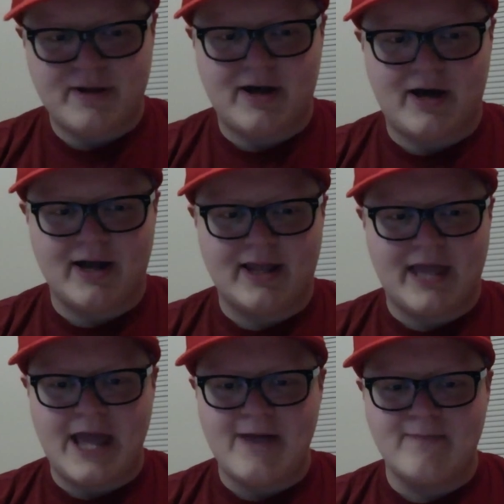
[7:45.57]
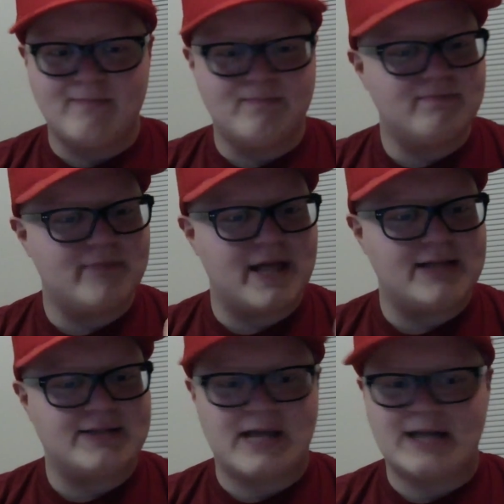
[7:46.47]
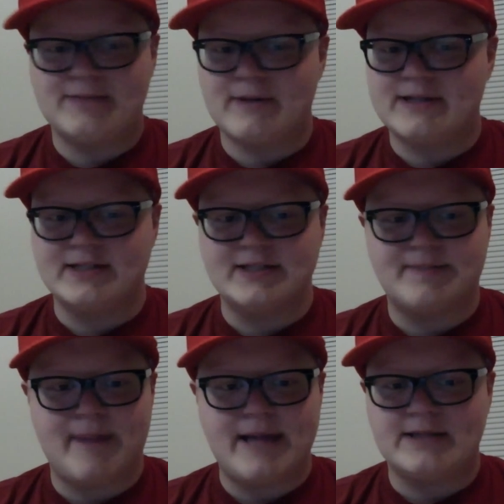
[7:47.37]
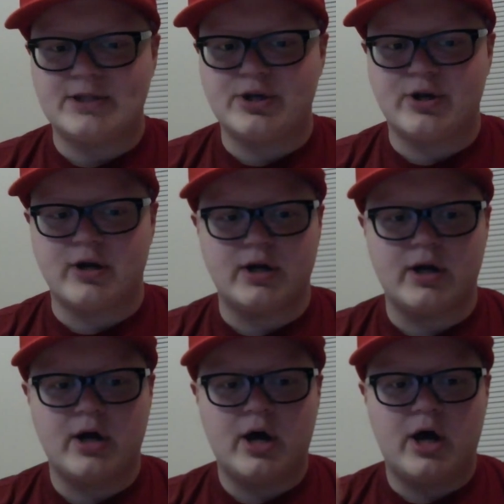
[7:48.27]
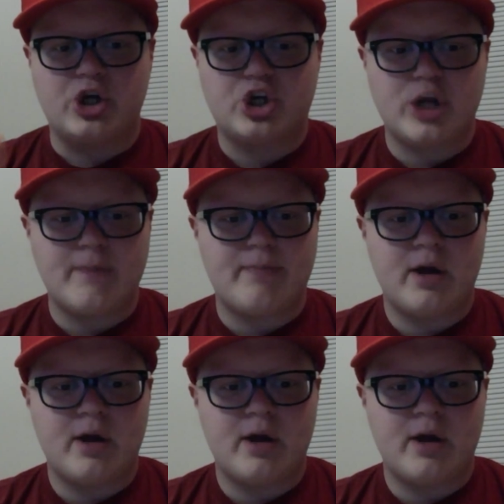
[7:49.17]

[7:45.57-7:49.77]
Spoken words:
a game that takes place in space, and you're a ship,